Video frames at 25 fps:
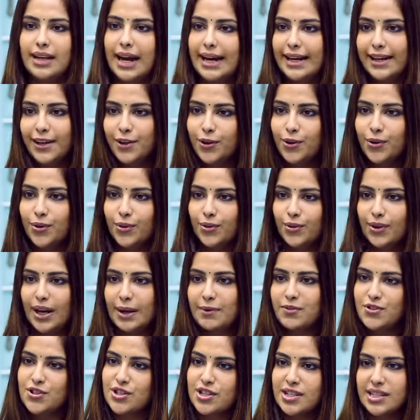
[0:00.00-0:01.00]
I didn't know,
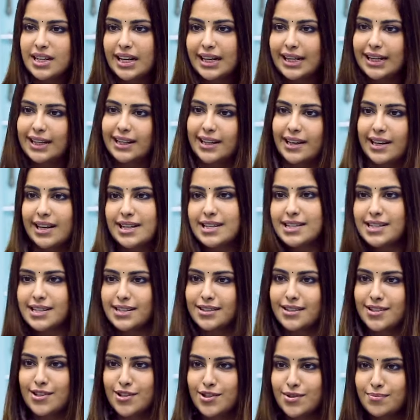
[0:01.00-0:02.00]
I was just getting dressed
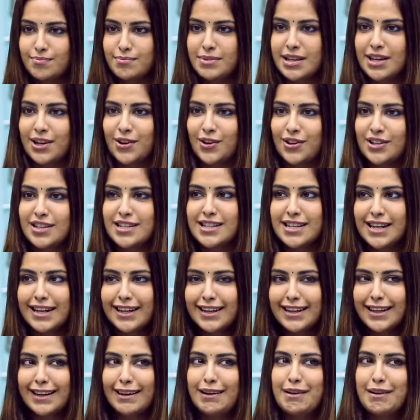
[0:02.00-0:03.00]
and just being on set.